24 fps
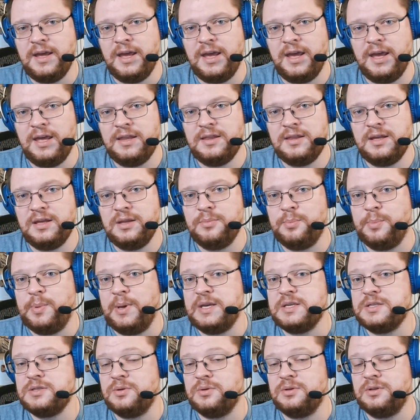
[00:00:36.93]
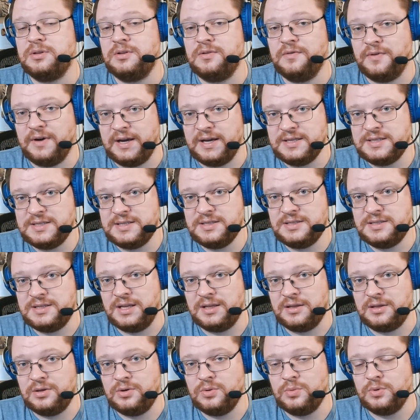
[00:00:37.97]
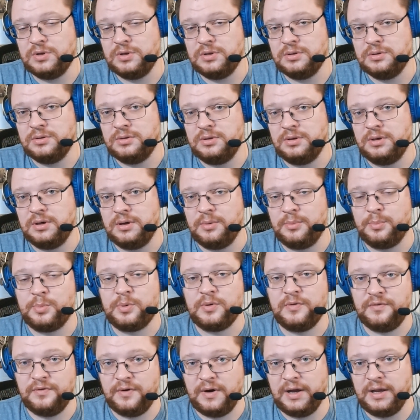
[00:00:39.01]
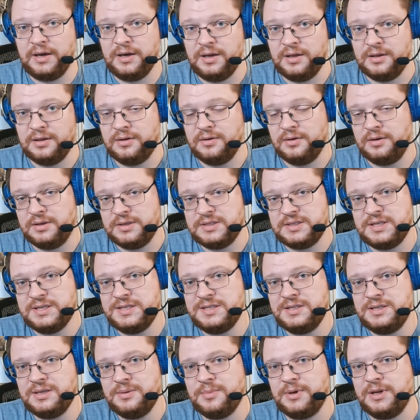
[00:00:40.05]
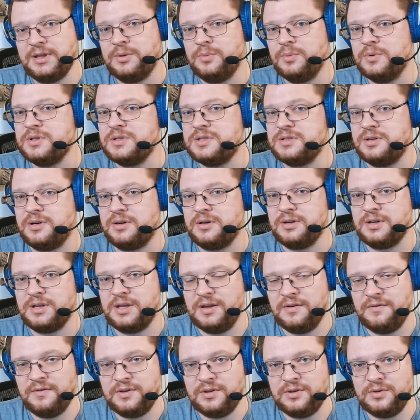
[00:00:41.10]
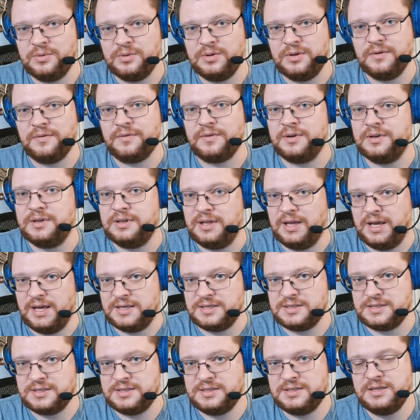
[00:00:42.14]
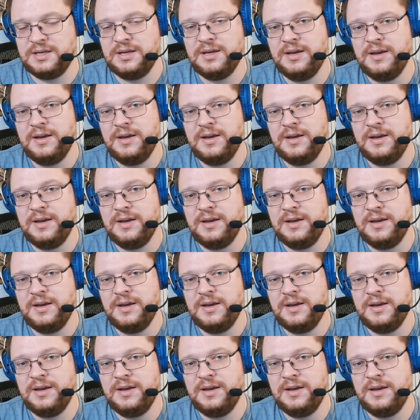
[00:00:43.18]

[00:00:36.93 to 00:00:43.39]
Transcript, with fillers: And then based on the devices that you will uh, provide into the system, it will start giving you different tasks.